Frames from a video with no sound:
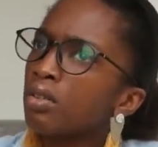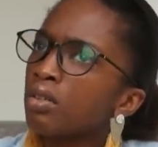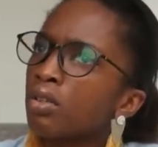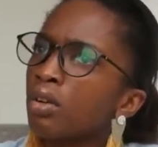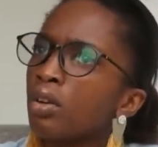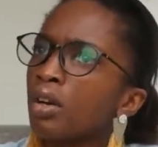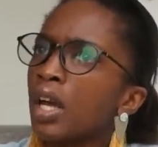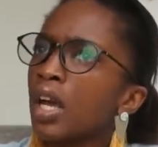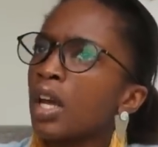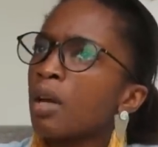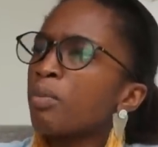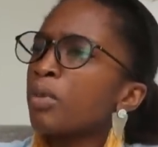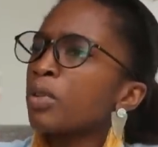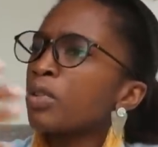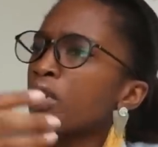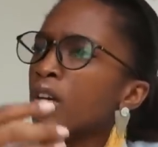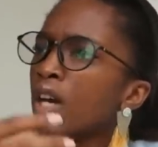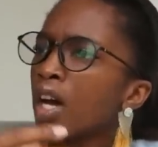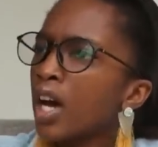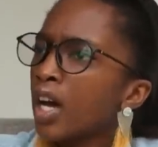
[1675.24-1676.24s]
You're able
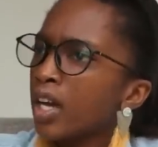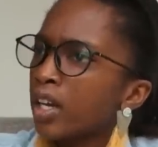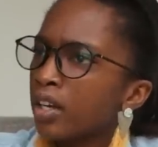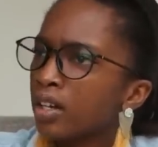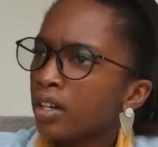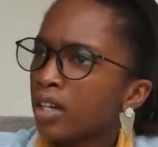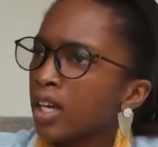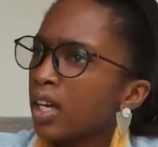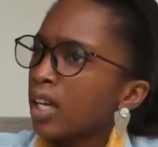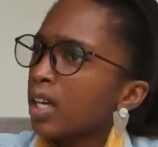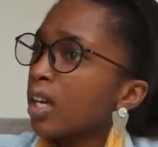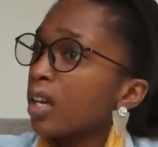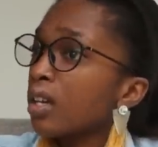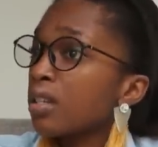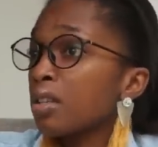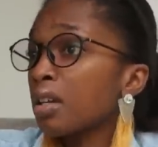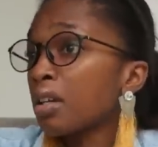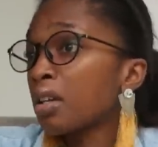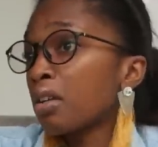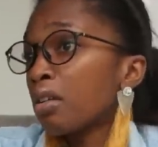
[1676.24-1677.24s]
to hire
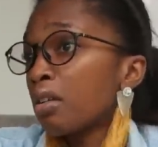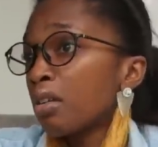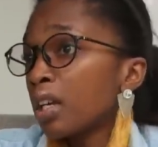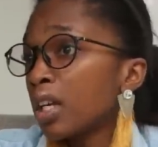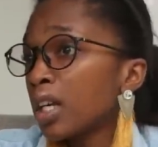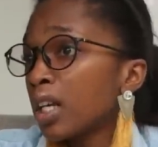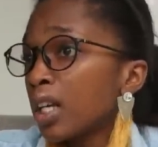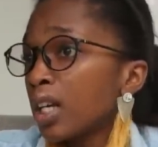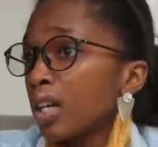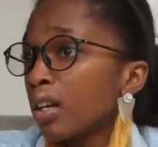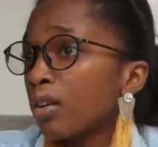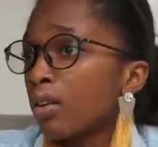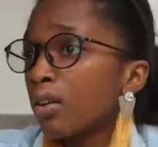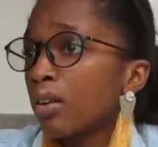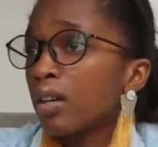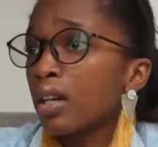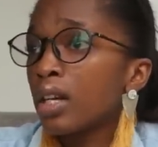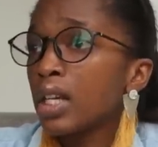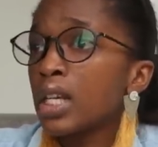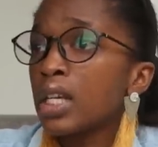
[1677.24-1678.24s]
KK Security
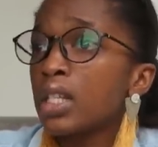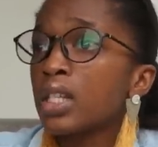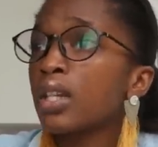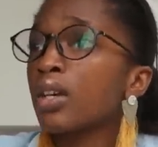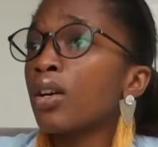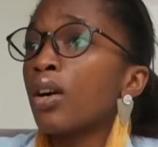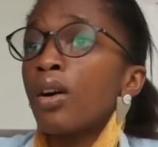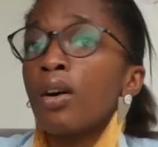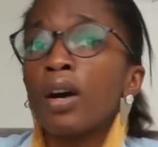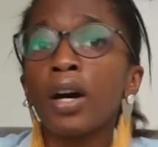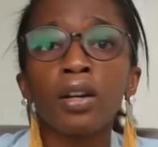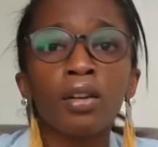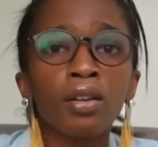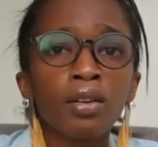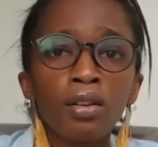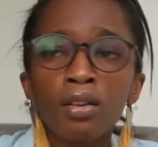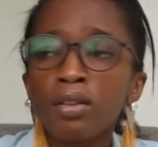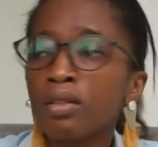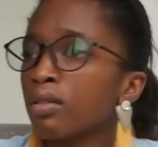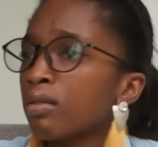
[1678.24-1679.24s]
or ISCO, I
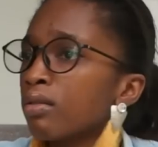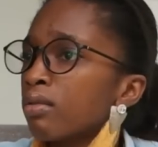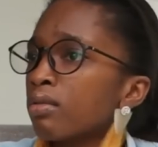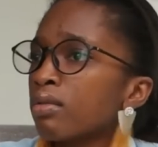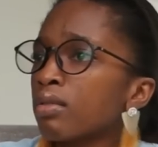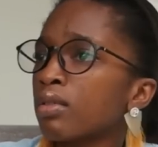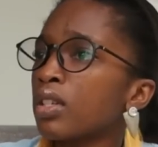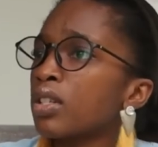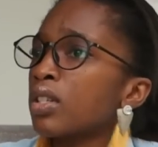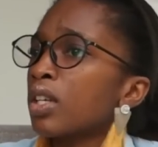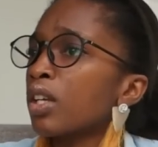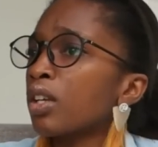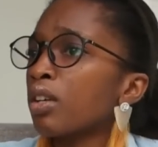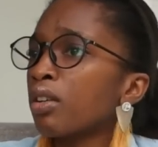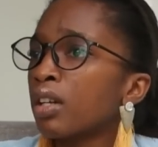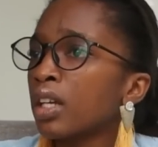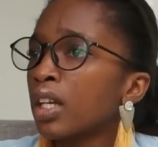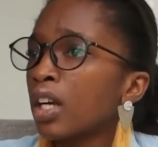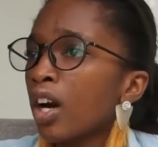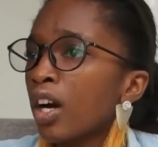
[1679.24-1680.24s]
don't know the
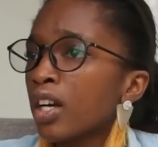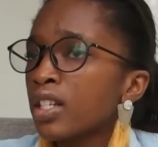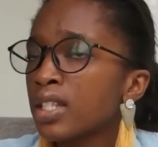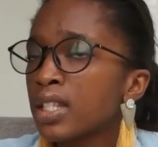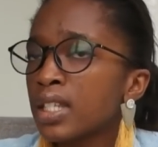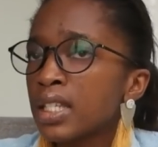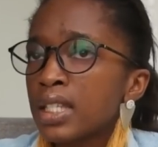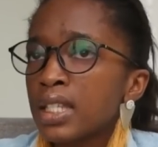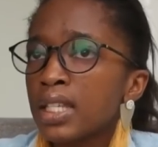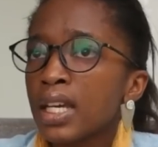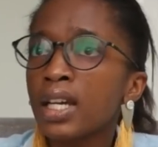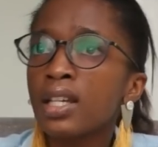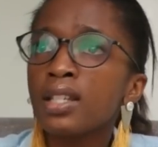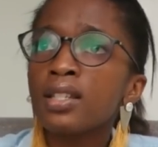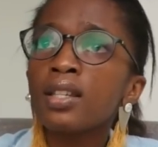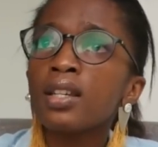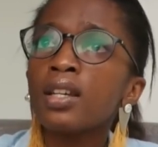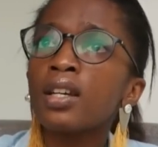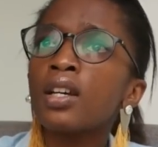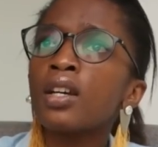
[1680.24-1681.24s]
security guards these
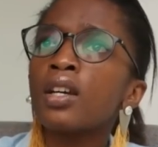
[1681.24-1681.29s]
days.